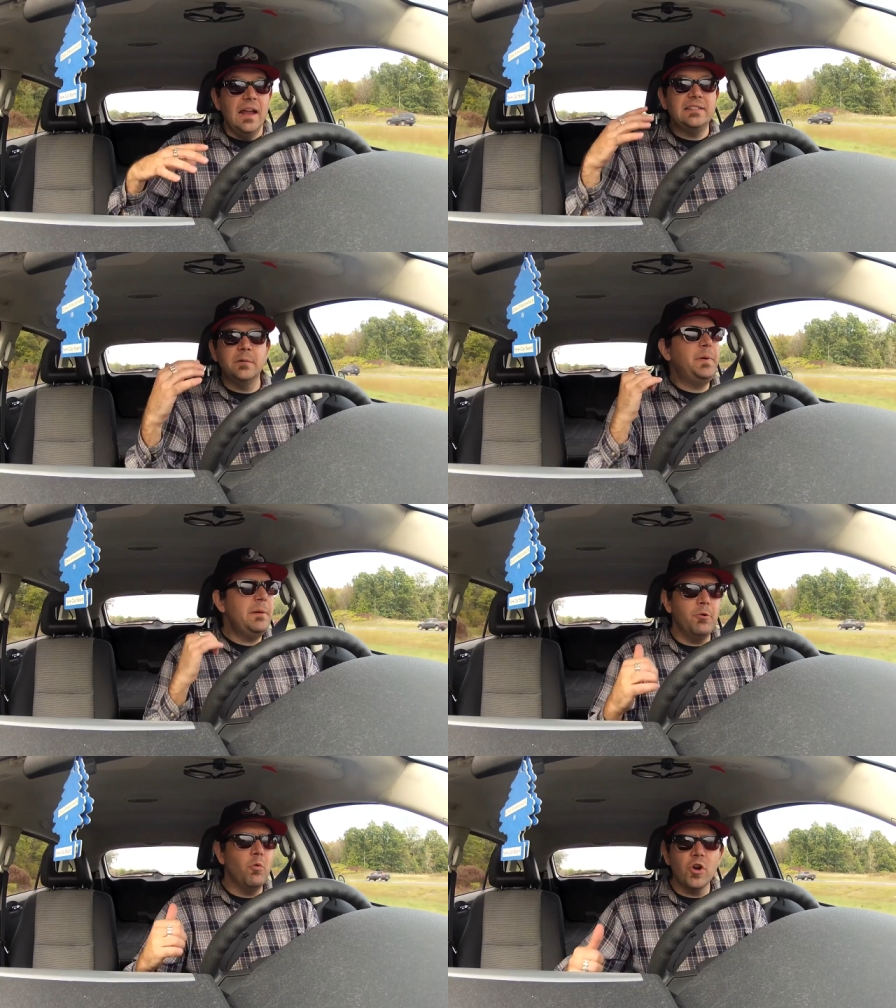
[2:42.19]
It's the
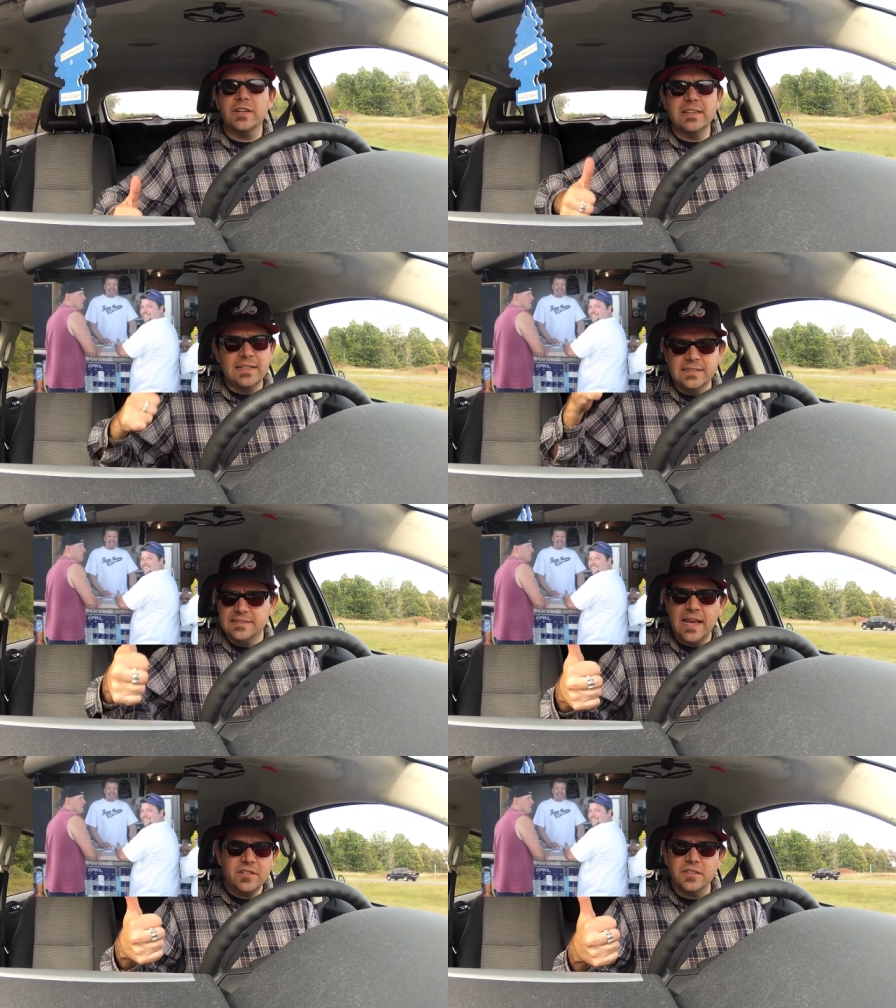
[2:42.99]
people working
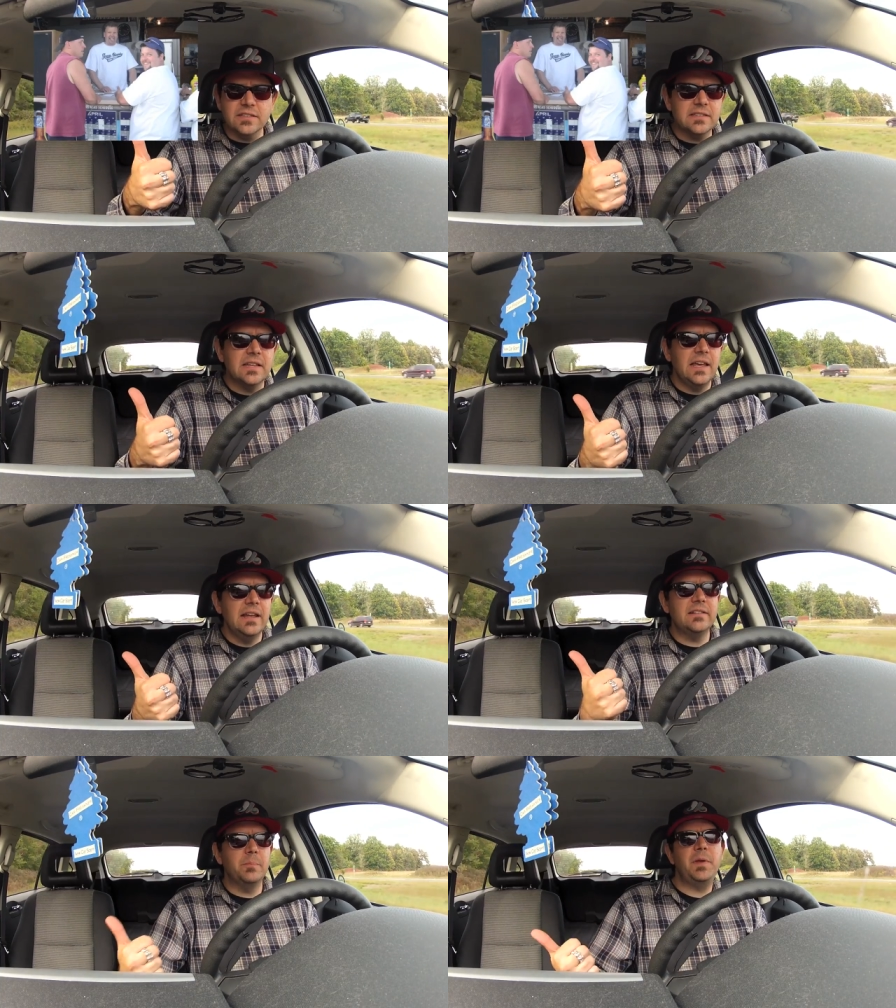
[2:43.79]
concessions,
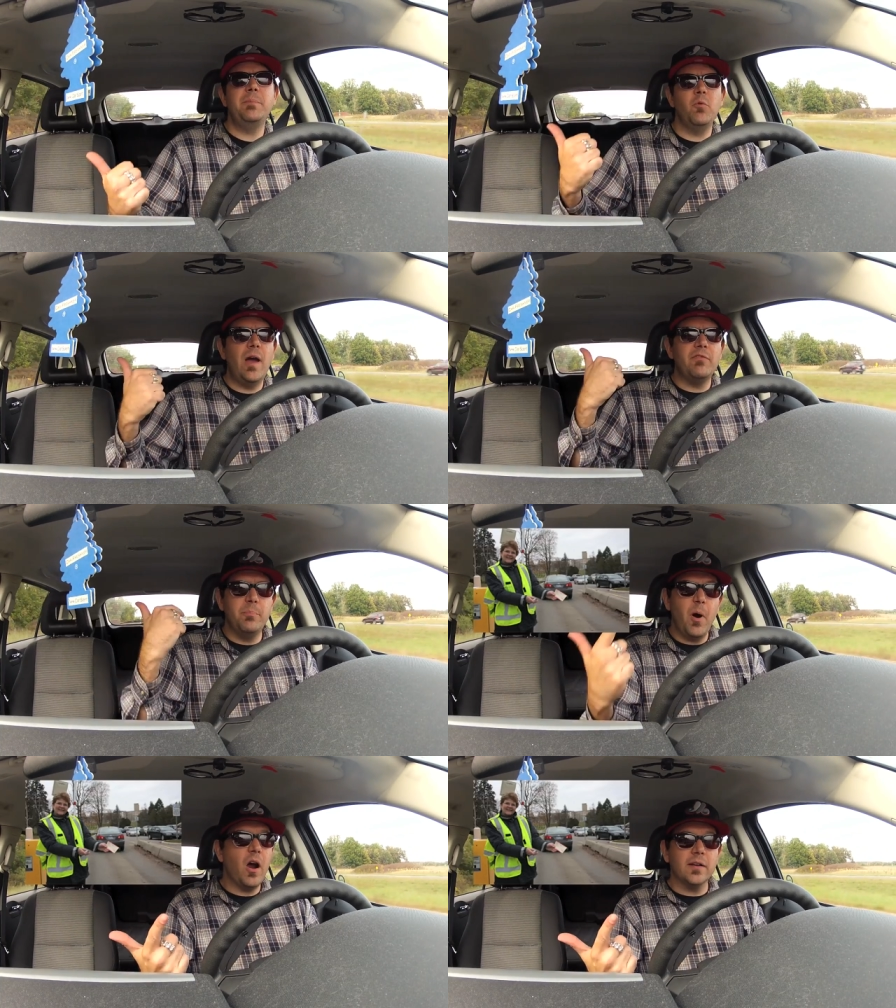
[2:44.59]
it's the people who have the
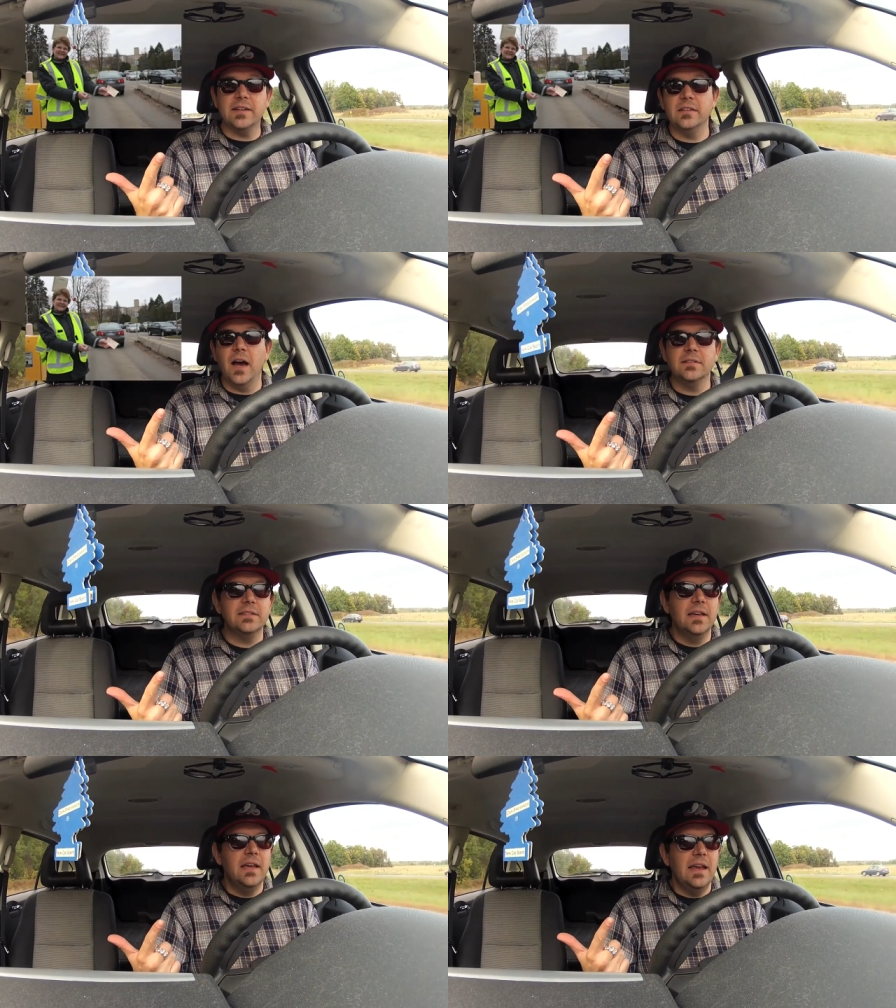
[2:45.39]
parking lots,
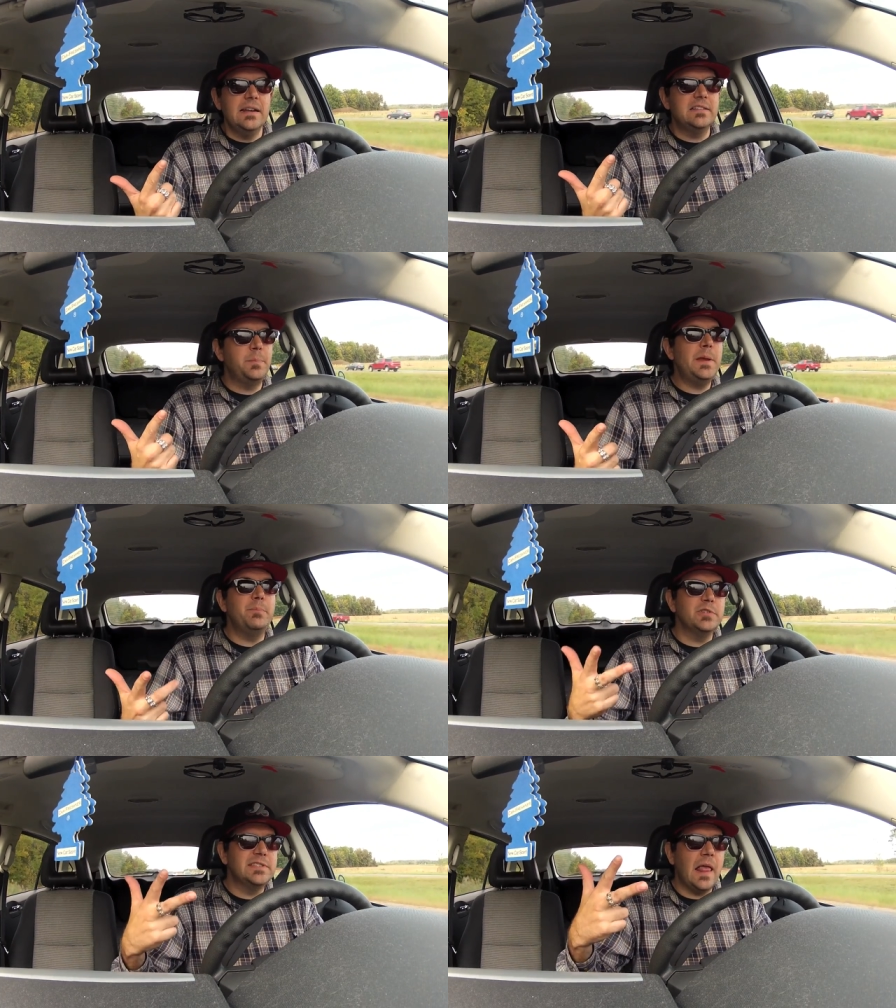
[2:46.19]
it's the
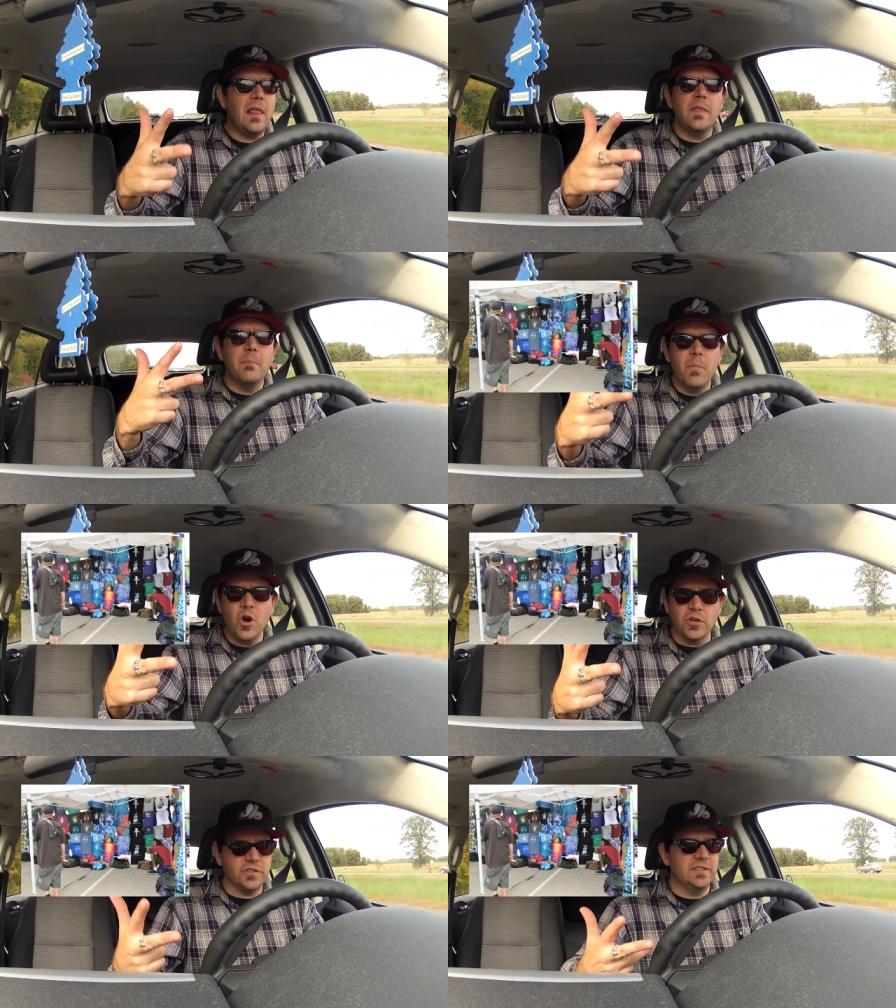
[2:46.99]
people selling the
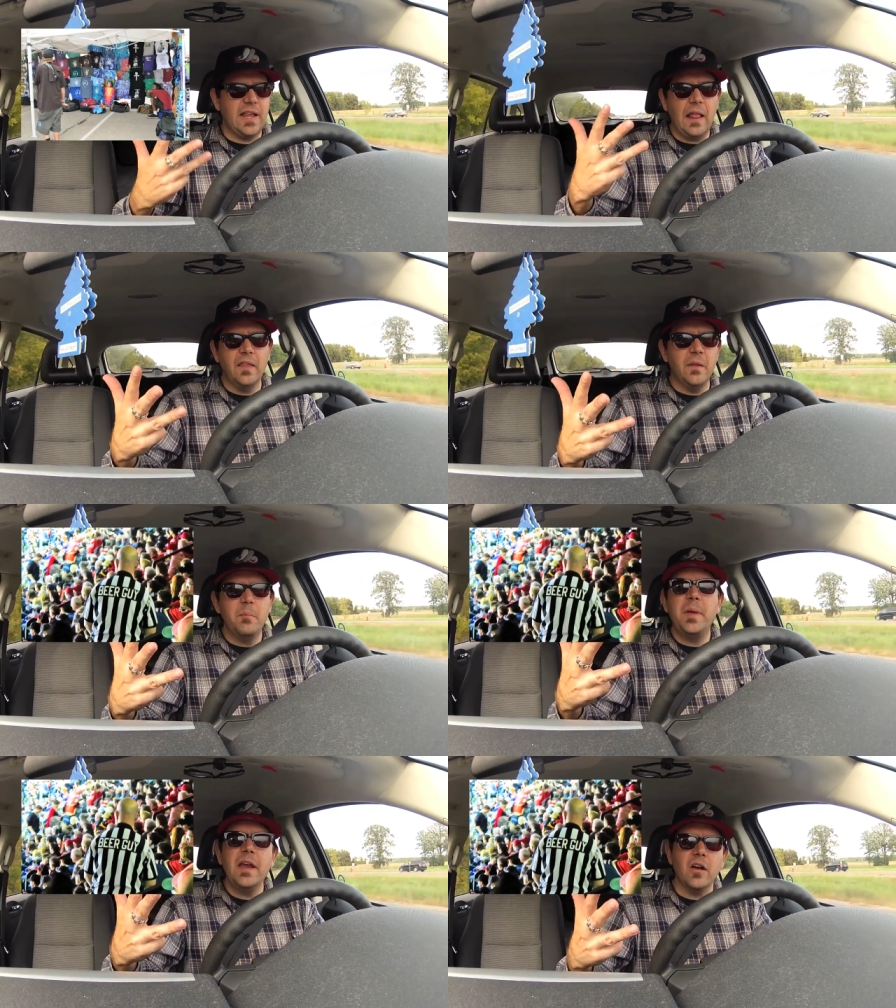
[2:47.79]
merch, selling the
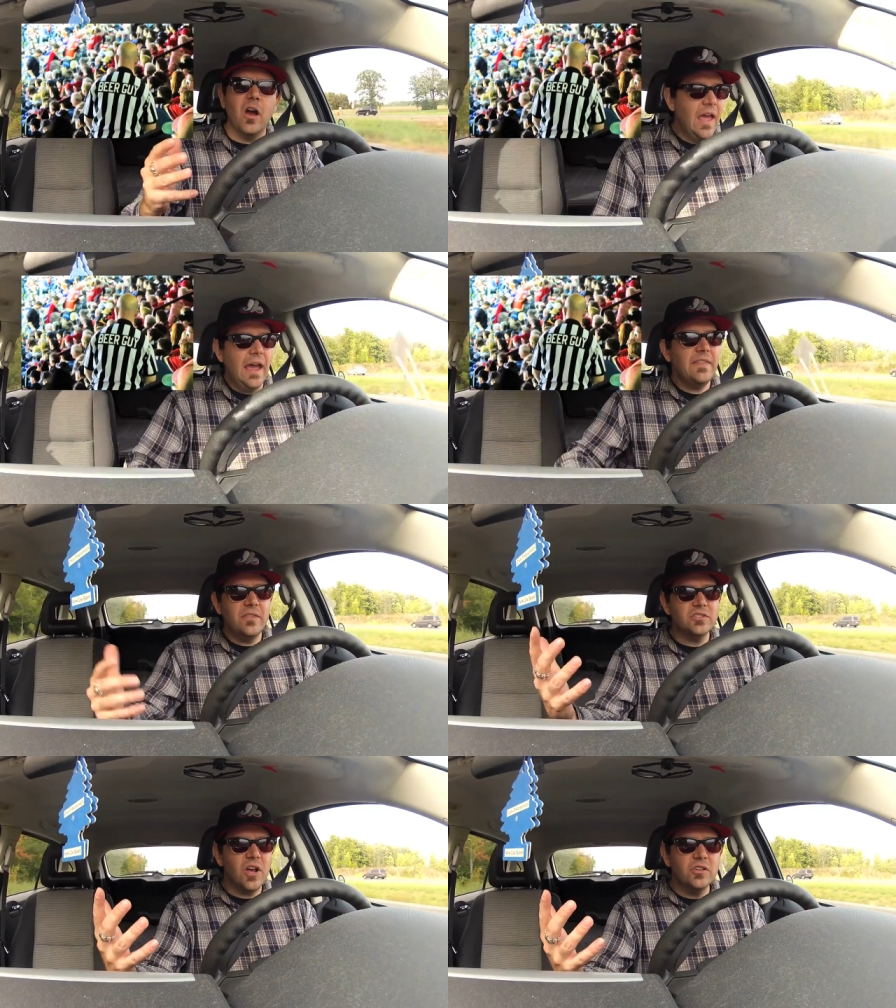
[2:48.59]
beer. And then
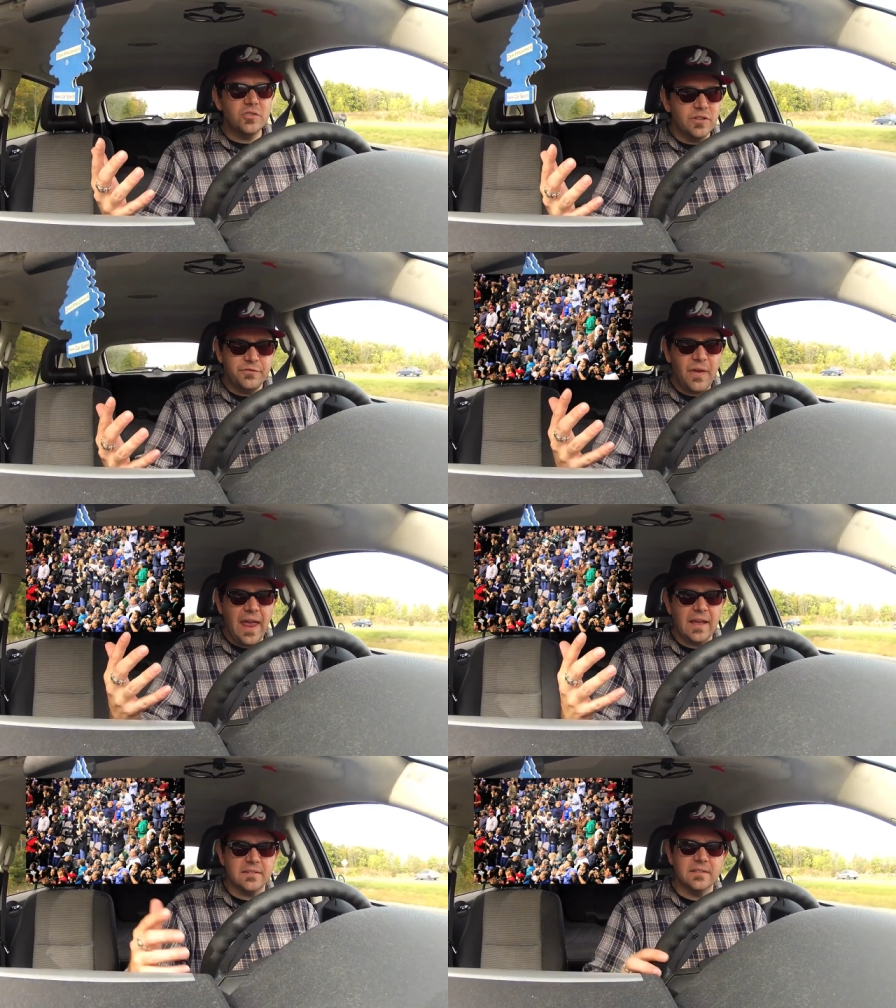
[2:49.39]
there's also the
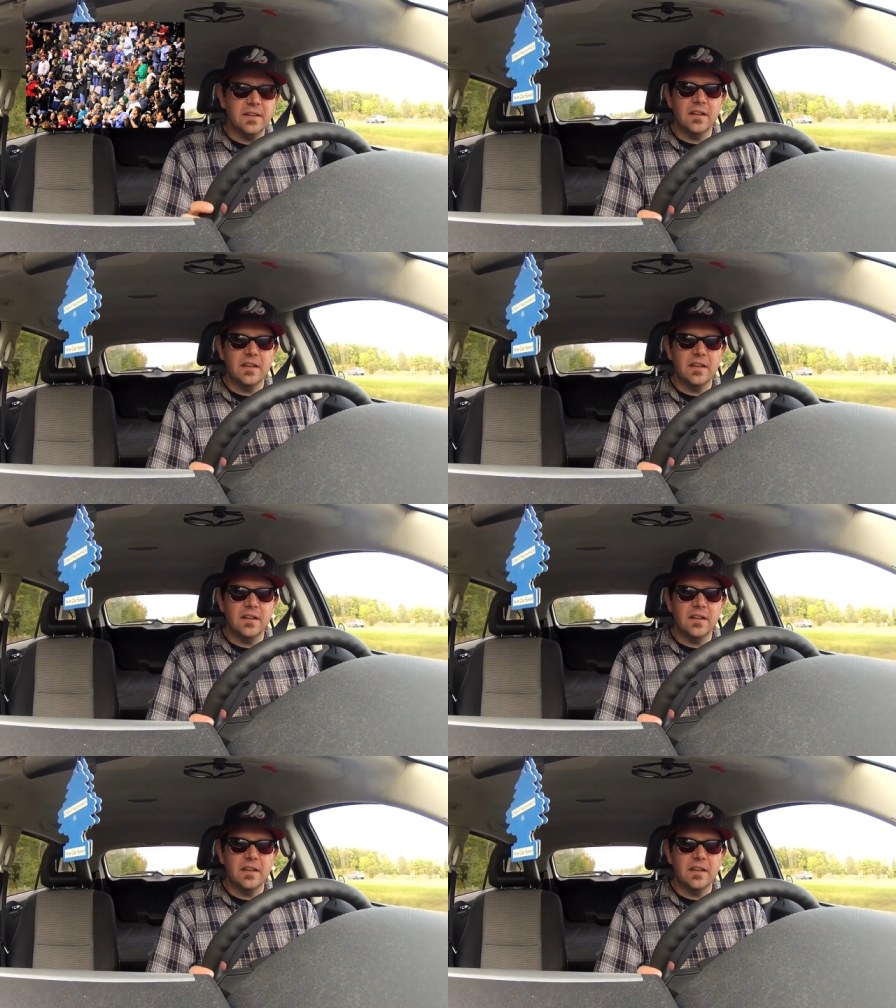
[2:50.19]
fans.